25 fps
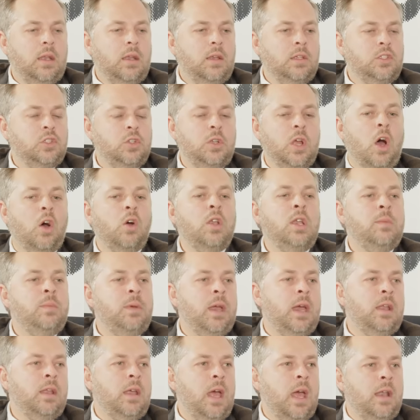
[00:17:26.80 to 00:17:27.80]
should wholly be
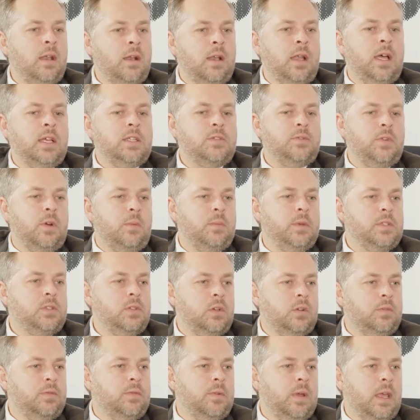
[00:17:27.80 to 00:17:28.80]
analysed from a sort
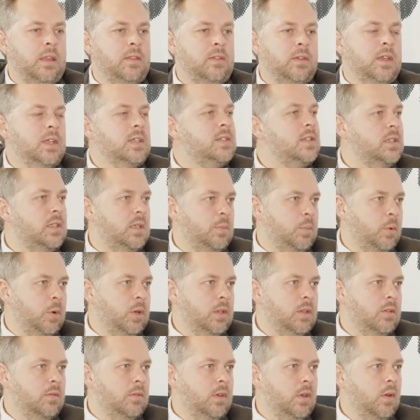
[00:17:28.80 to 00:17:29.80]
of ethnicity
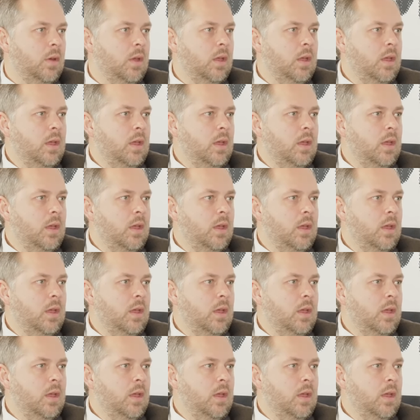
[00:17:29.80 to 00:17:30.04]
point of view.